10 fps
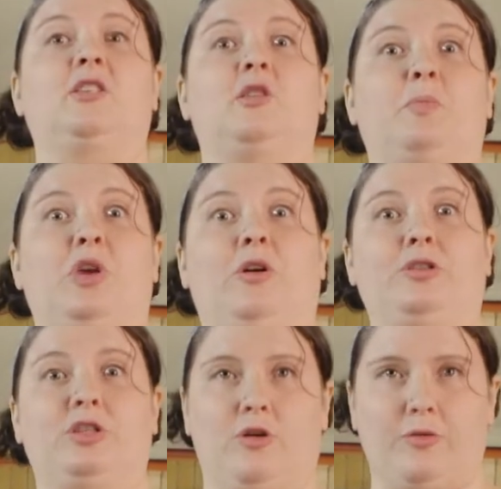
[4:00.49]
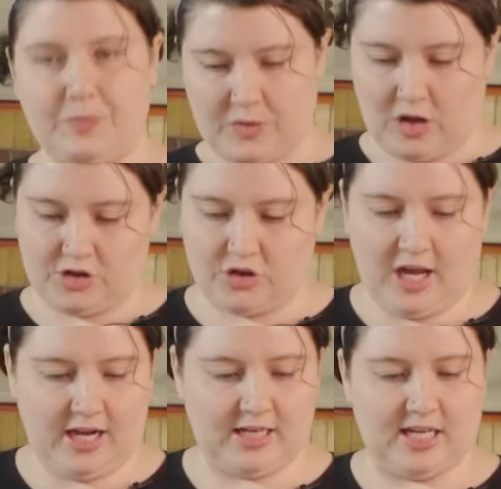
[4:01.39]
the peel. So I'll show you
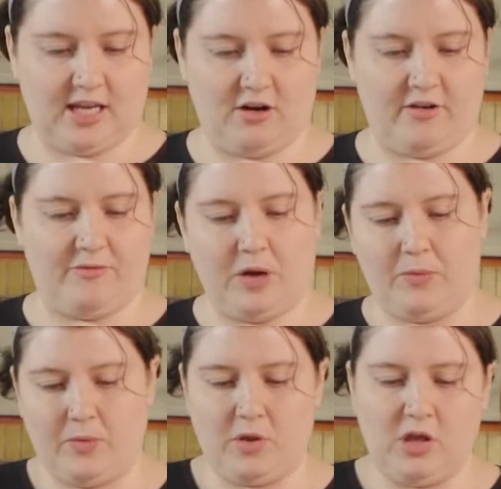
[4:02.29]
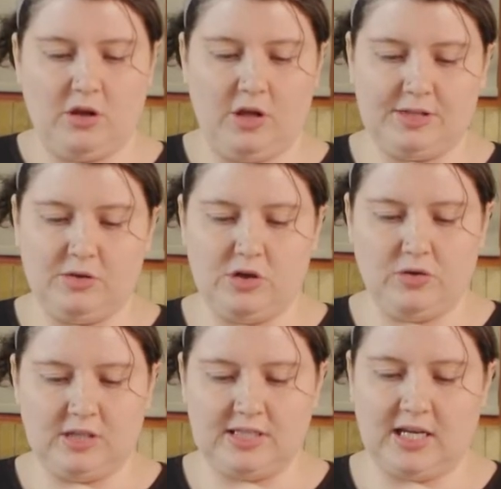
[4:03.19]
how to take it off. But you'll also
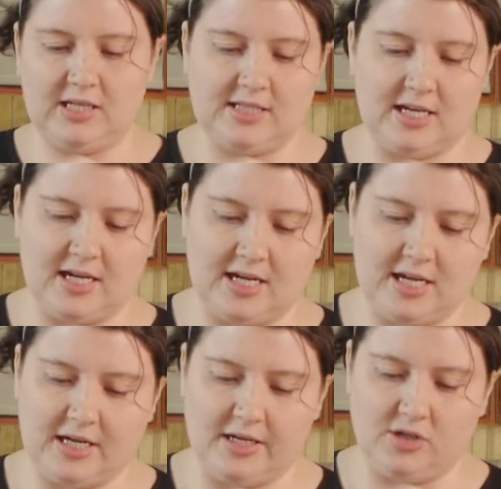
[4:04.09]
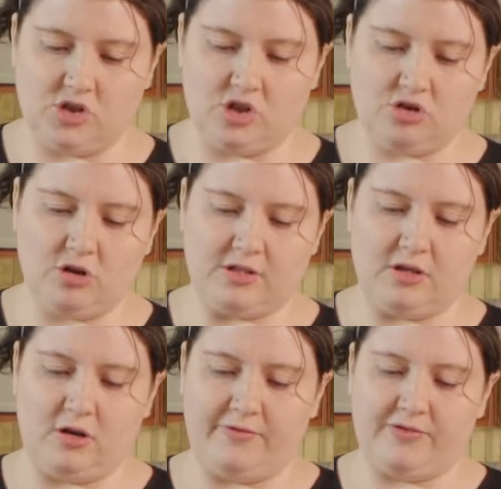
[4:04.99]
notice that ginger also
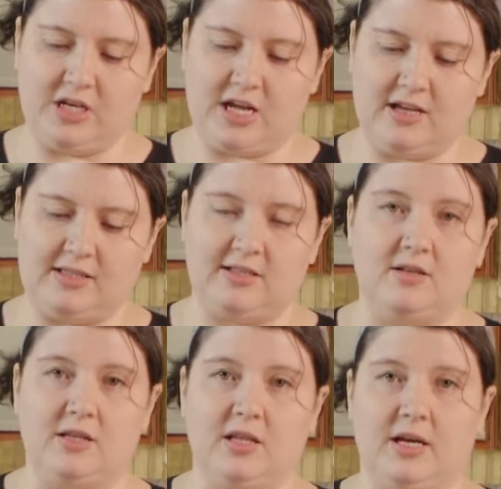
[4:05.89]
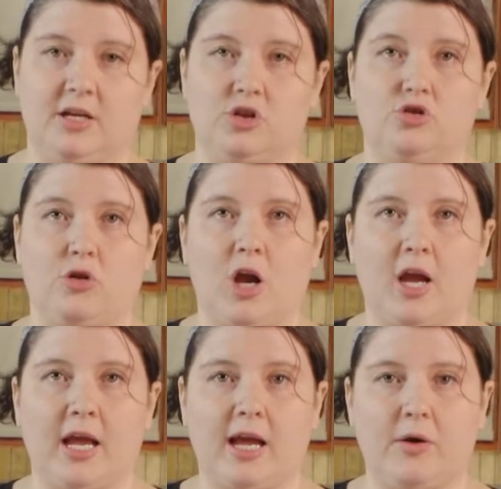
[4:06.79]
often has little
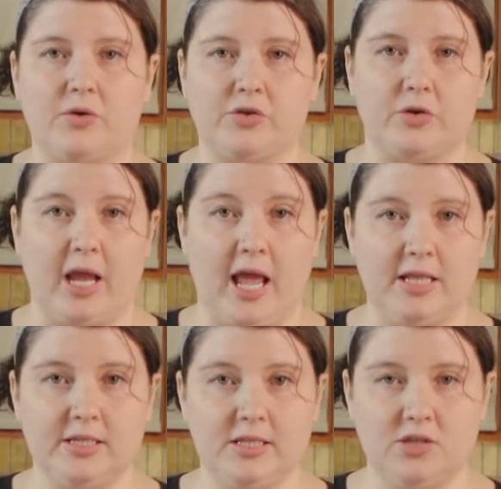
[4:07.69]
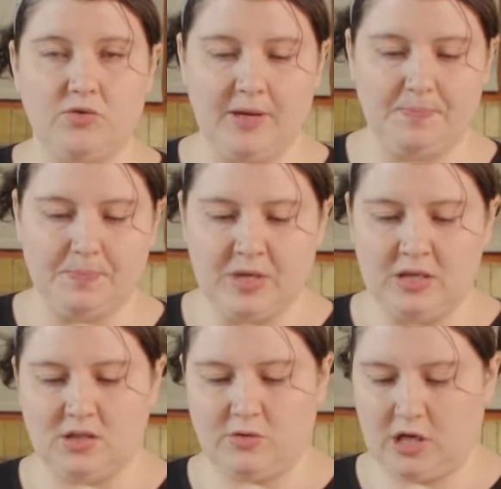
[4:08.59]
dried out sort of ends to it.
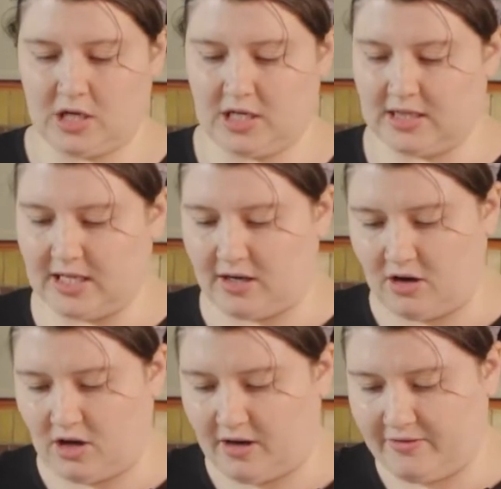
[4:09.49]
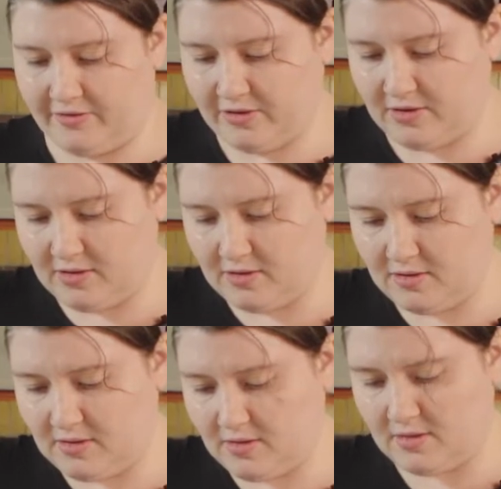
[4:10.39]
So we're gonna cut that off.
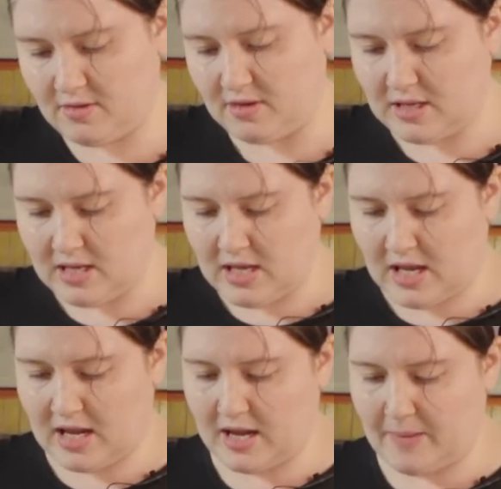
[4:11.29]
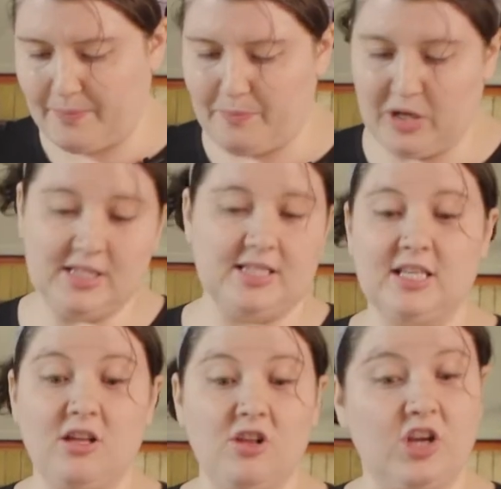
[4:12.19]
But it's
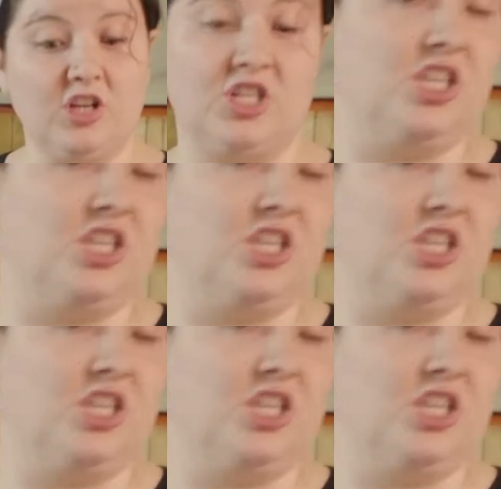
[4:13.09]
still good to